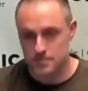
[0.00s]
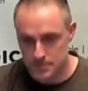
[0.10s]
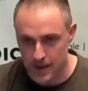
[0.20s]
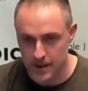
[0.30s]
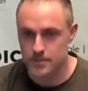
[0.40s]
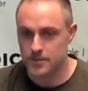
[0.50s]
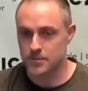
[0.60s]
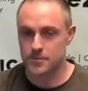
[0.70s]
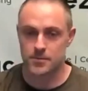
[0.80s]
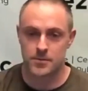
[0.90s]
Okay, so
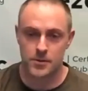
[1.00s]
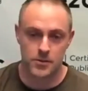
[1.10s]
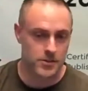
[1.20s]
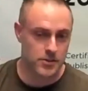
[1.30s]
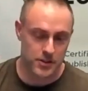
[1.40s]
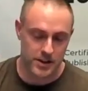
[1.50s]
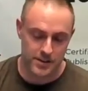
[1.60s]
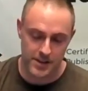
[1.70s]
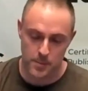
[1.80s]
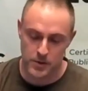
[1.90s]
this is just an
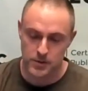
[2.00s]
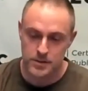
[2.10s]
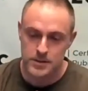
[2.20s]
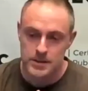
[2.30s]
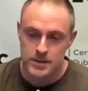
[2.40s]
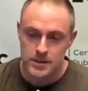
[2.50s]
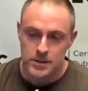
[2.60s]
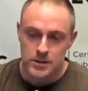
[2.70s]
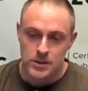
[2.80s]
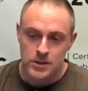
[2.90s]
example.
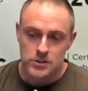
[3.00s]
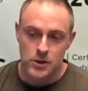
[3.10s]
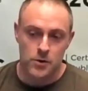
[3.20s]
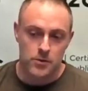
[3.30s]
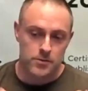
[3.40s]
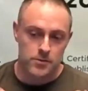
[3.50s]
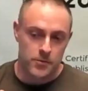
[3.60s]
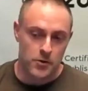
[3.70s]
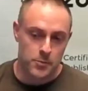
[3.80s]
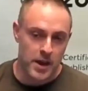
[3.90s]
So
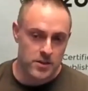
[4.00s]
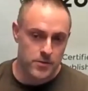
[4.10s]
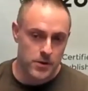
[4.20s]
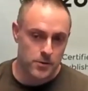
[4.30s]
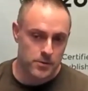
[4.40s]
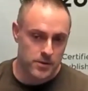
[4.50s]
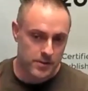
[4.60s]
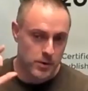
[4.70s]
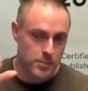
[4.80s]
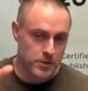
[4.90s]
first page view, if
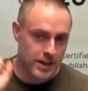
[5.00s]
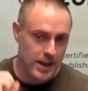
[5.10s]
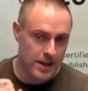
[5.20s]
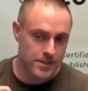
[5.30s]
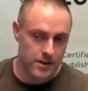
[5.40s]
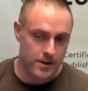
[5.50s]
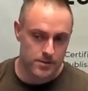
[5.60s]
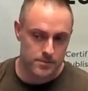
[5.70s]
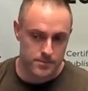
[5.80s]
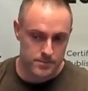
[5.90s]
we put that ad there,